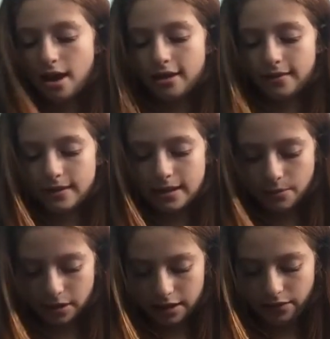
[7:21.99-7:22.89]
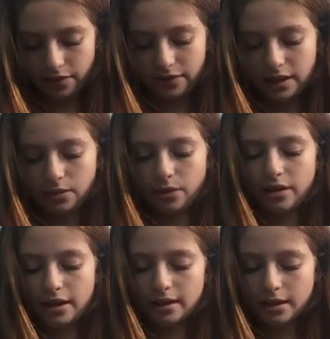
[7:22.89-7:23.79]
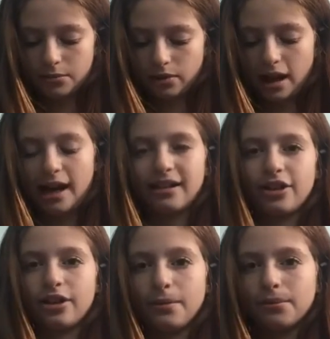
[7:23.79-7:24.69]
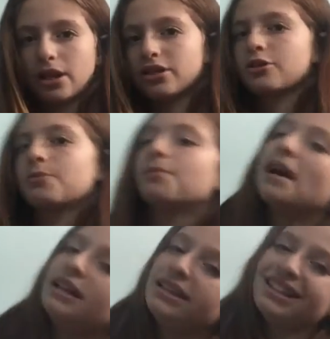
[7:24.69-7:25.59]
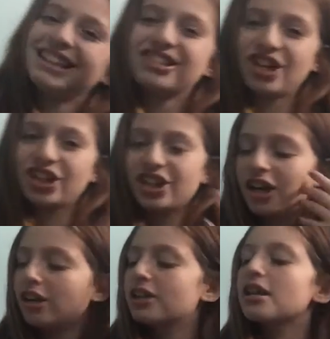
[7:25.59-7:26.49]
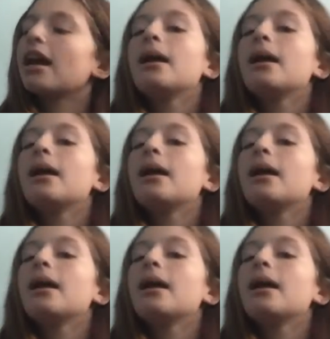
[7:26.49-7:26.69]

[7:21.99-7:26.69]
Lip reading: They have the same one that's $15 with it comes with a highlighter and a blush and like darker colors.